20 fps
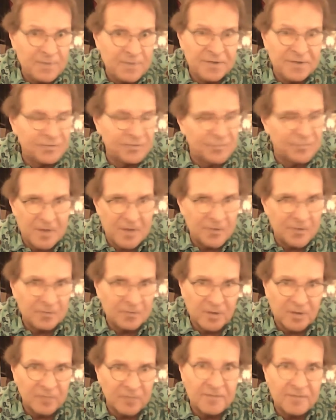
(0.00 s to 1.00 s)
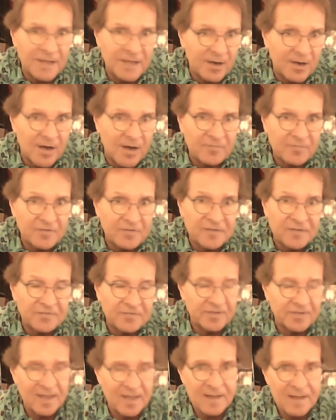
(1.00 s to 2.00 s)
because Vetter loved that
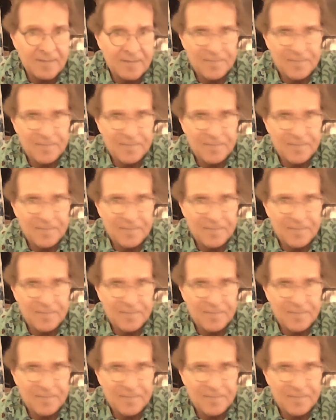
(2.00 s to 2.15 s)
offense.